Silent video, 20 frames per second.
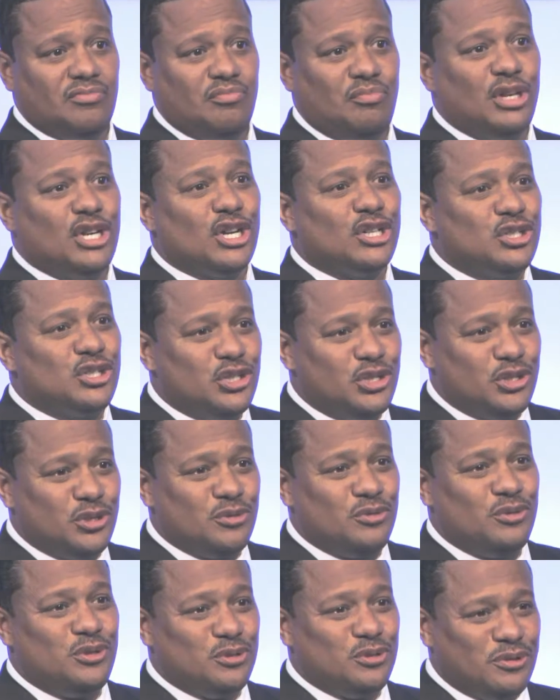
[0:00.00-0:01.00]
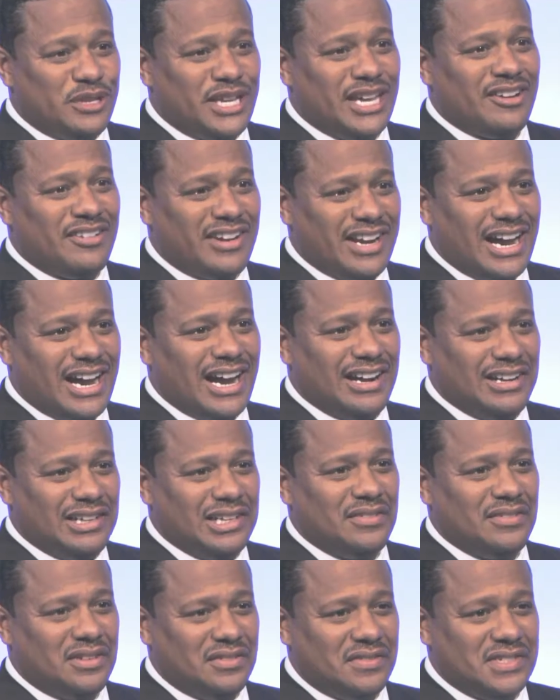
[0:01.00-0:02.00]
because you do carry a higher
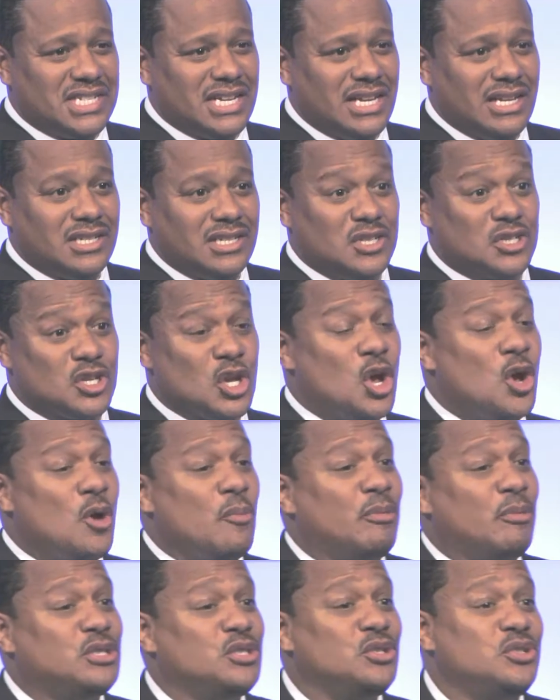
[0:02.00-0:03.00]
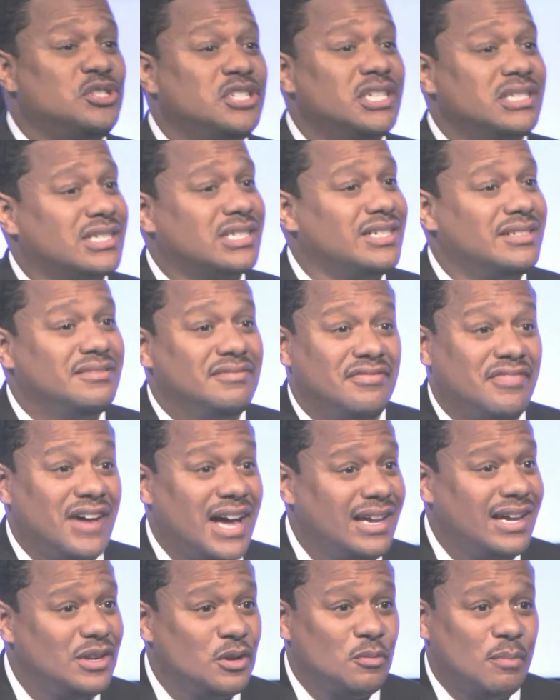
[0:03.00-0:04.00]
level of intelligence, but you just couldn't
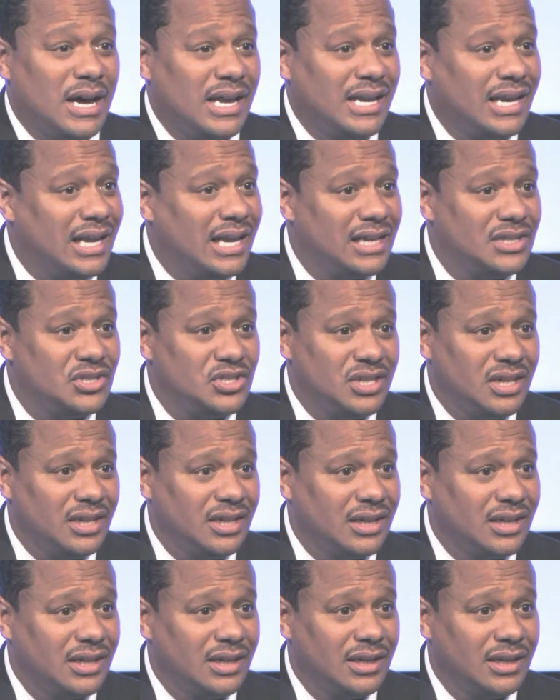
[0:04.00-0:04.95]
find nobody, Angie.